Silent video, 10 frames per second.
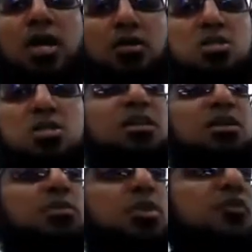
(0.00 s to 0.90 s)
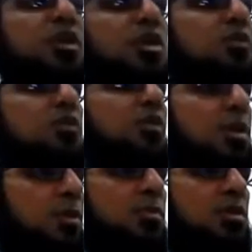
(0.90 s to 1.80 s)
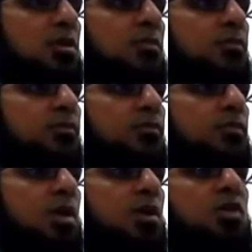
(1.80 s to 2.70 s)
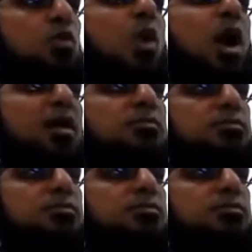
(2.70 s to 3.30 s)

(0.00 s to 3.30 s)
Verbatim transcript: can recite it perfectly from their memory, right? Why?